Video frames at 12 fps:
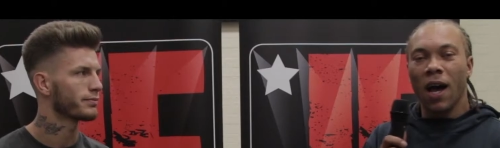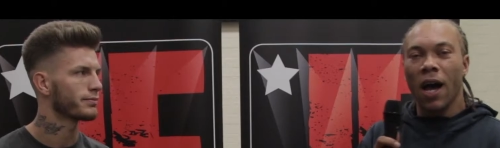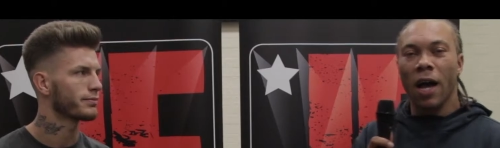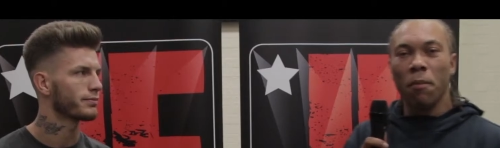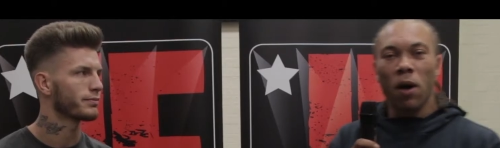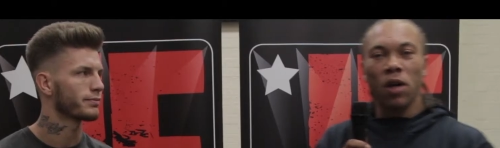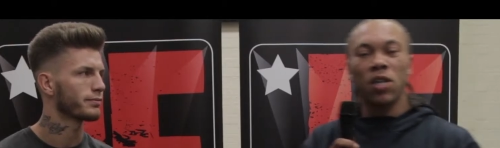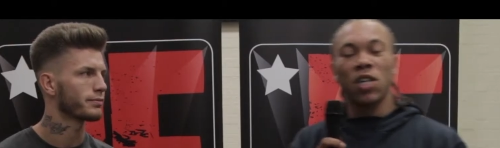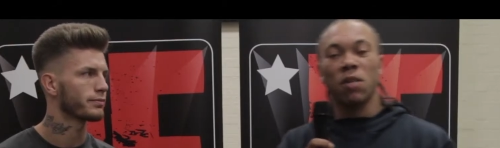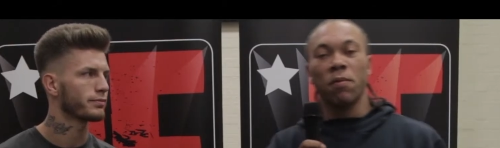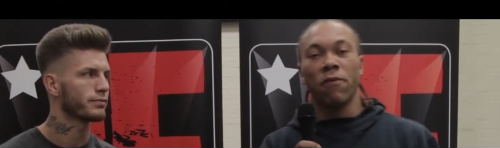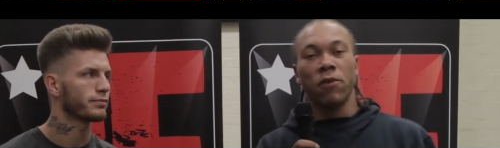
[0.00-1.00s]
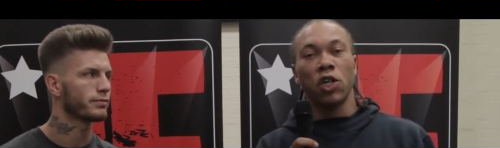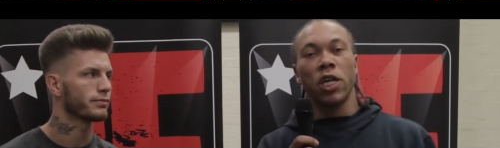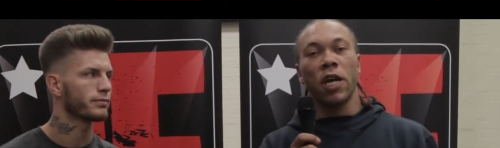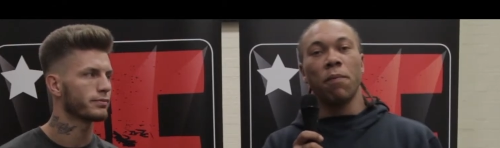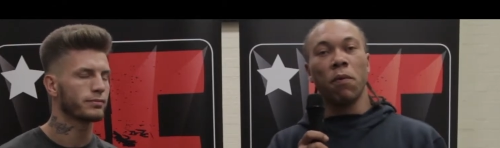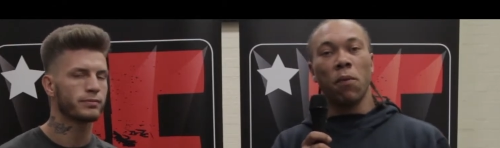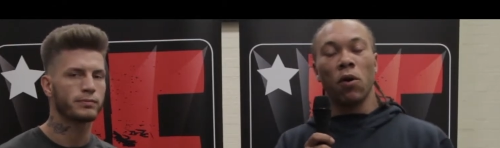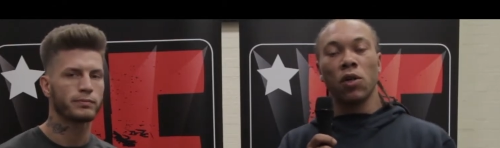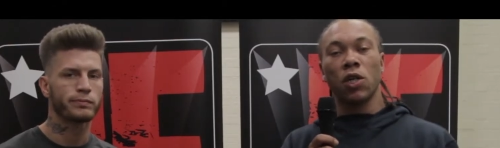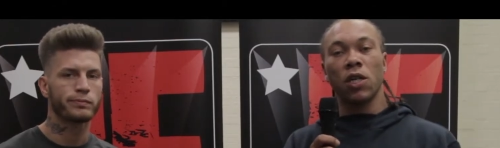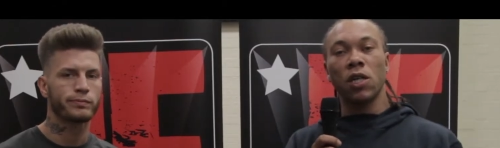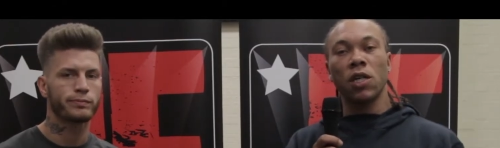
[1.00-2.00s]
Speaker 1: Hi, I'm Marcus Smith for JE
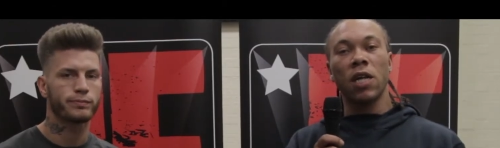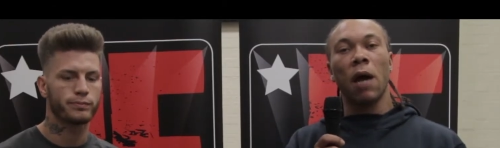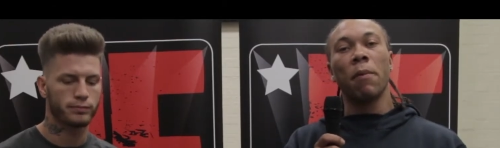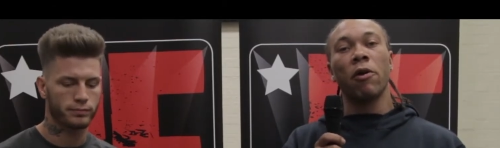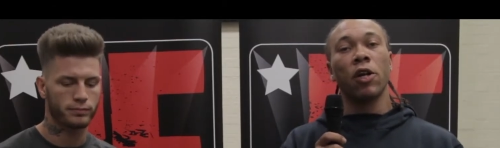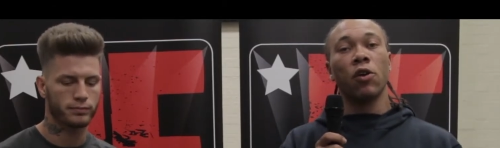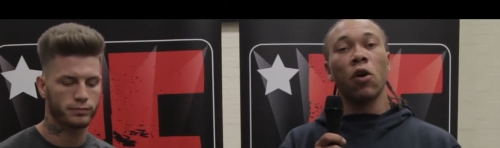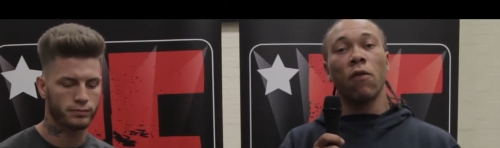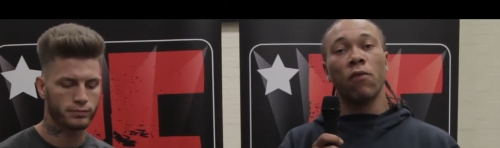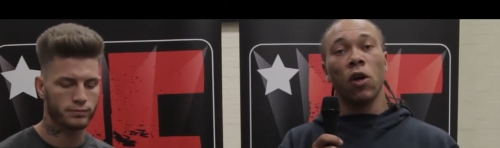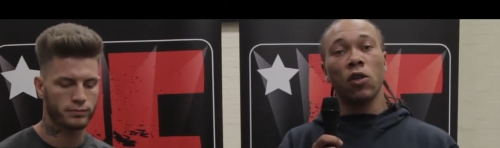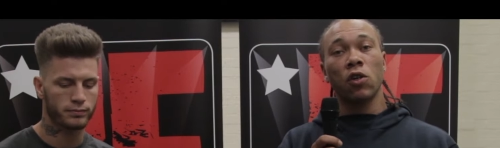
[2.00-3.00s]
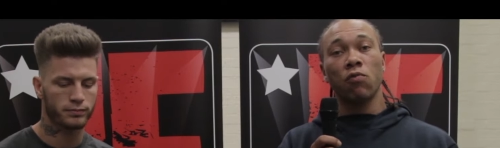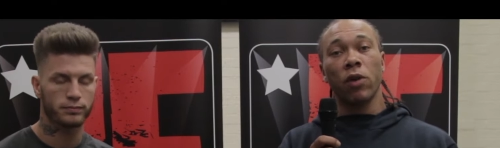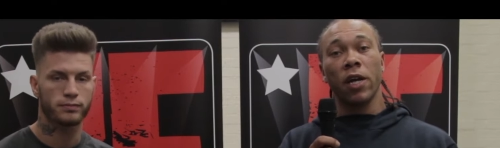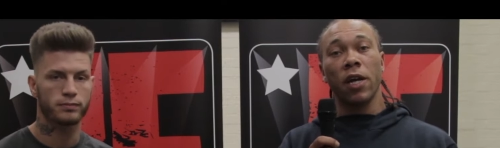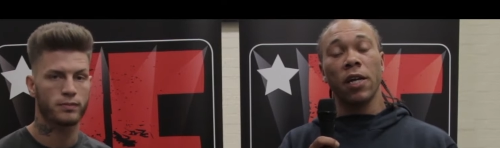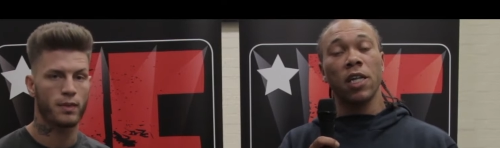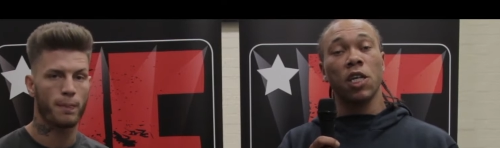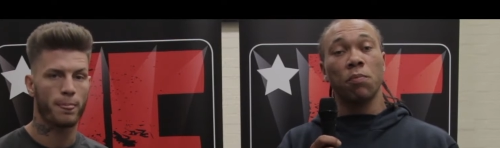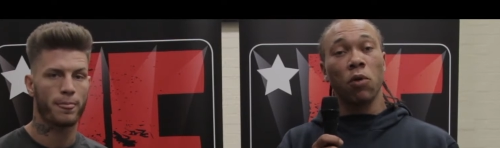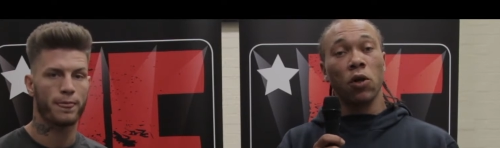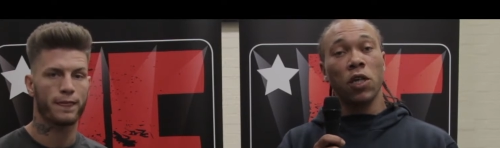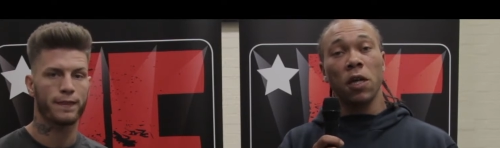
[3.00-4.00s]
Promotions. I'm here at the North Notts Arena. This
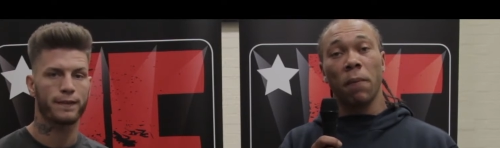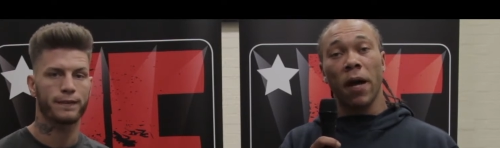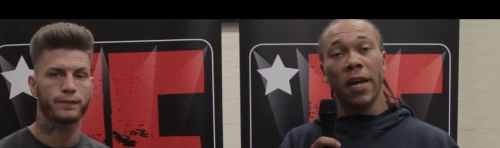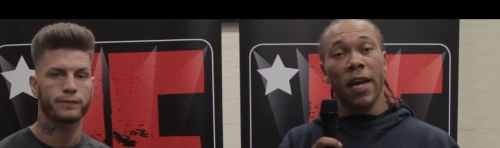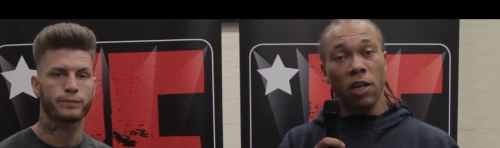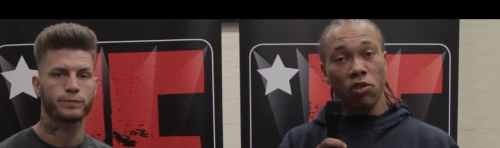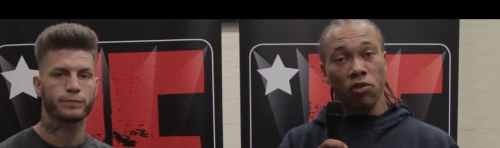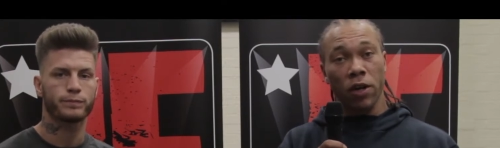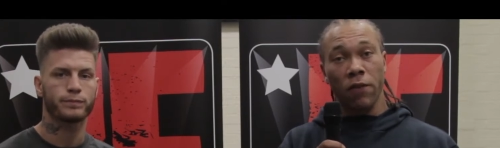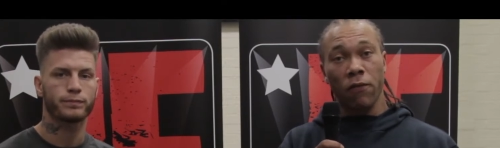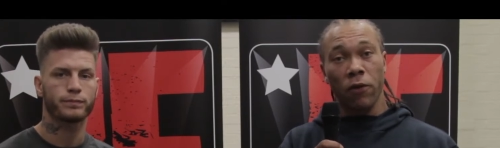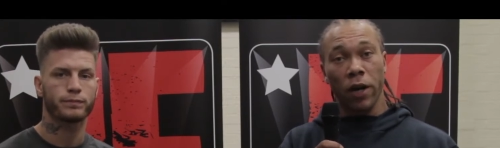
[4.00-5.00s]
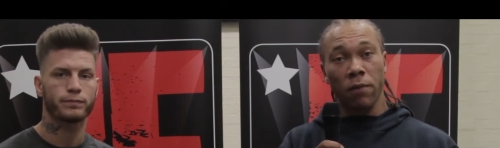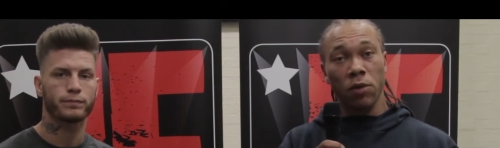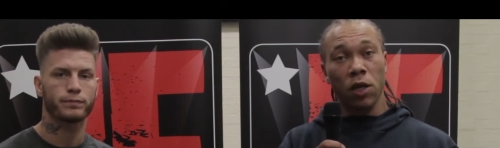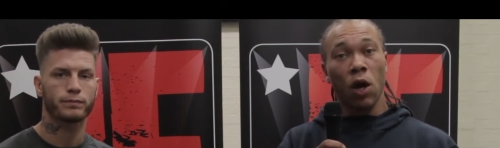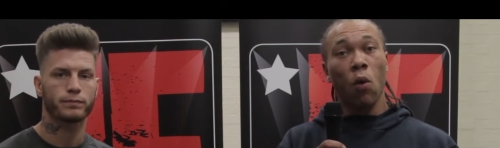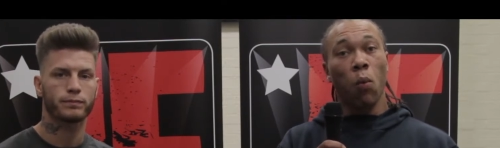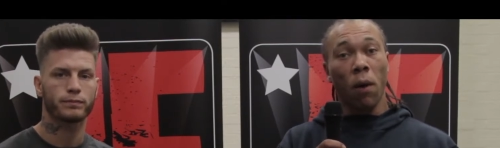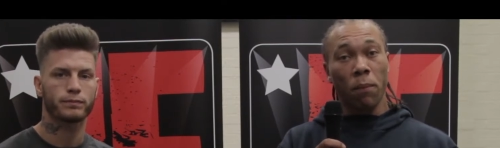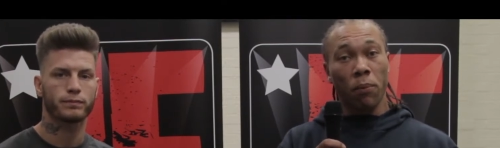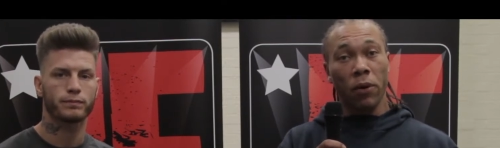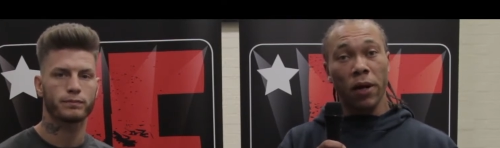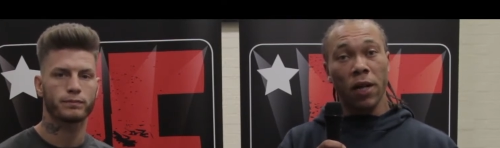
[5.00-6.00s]
is brought to you by Kent Trade Frames,
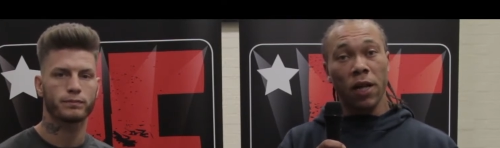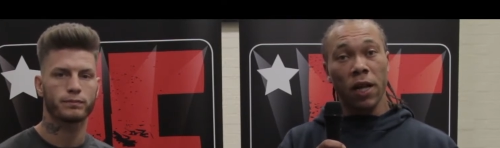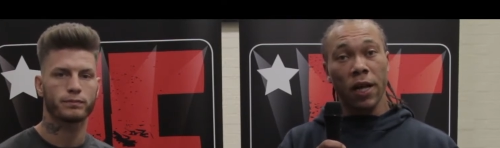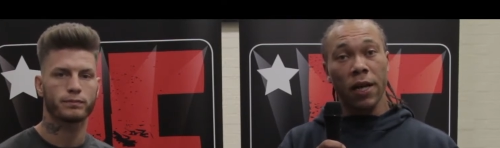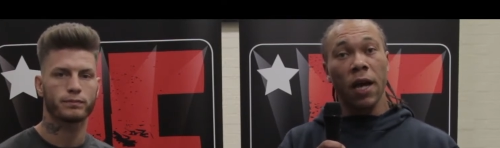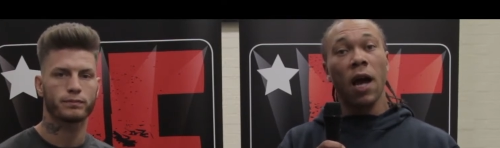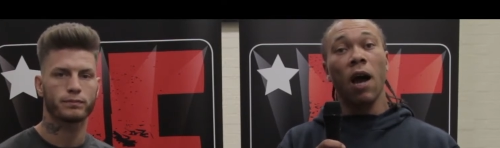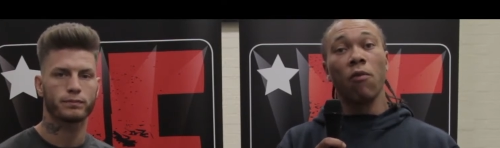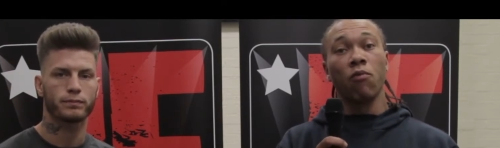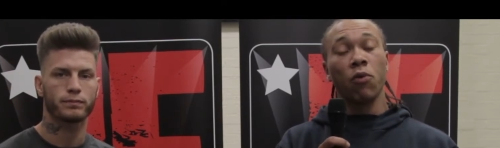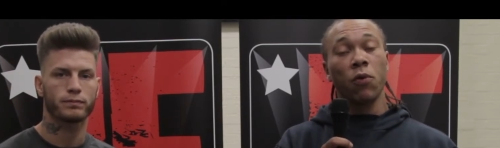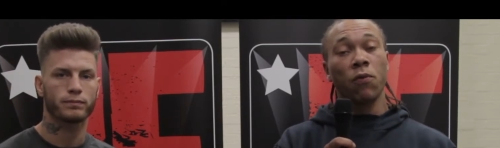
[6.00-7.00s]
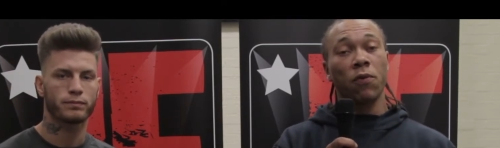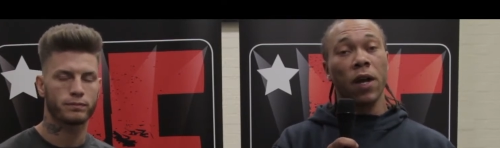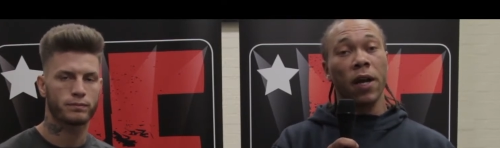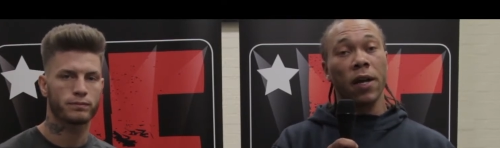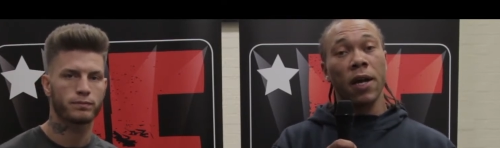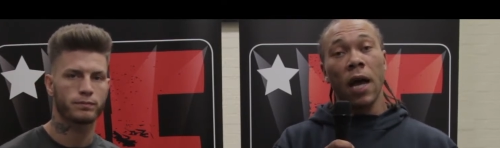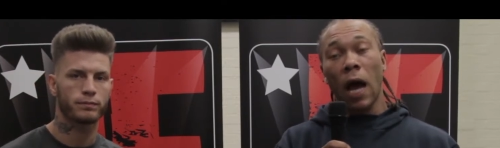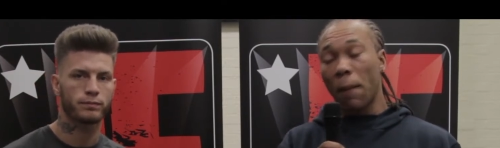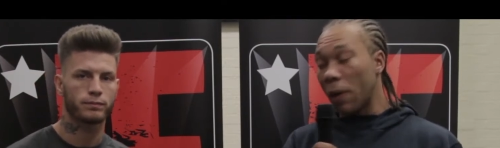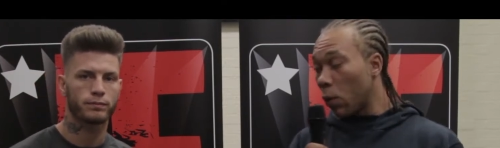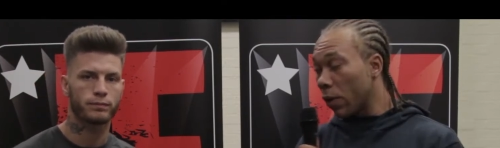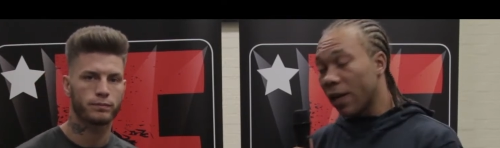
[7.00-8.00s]
One Print Click, and Roof Deck.
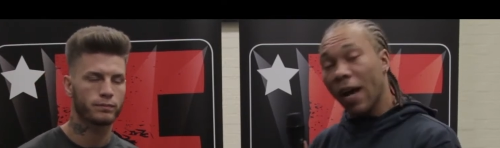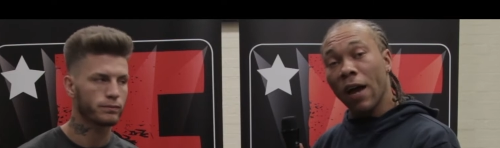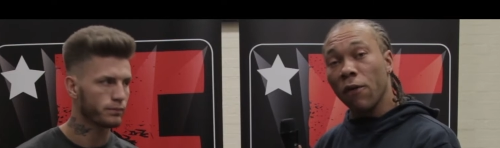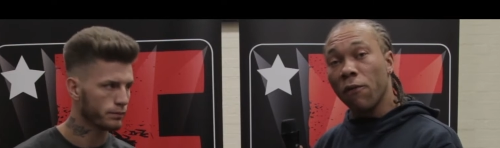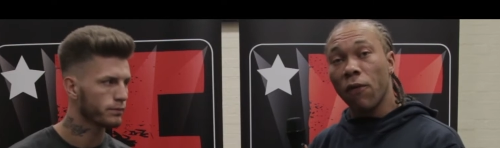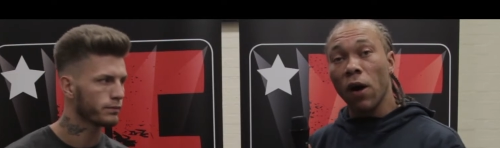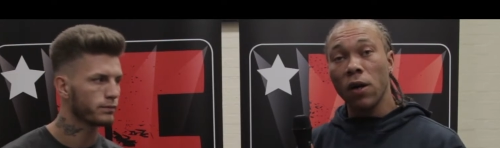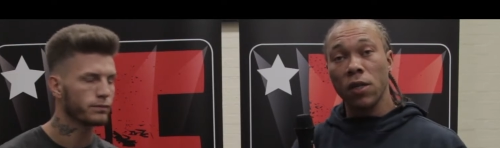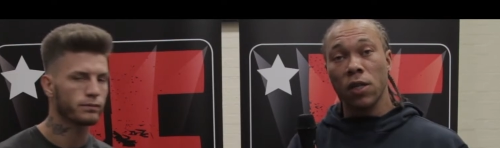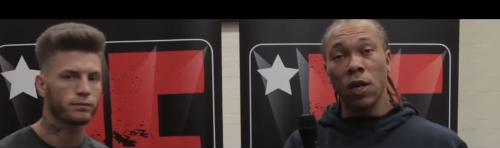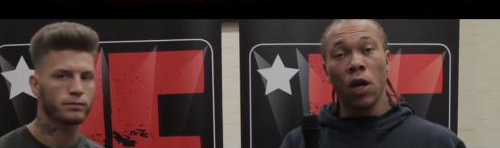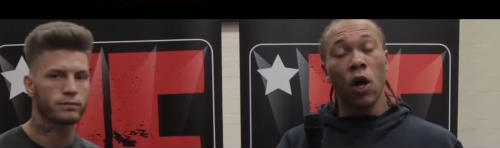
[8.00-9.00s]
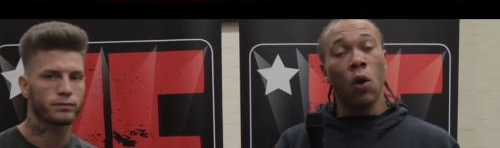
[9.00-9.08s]
I'm here with Kyle Fox.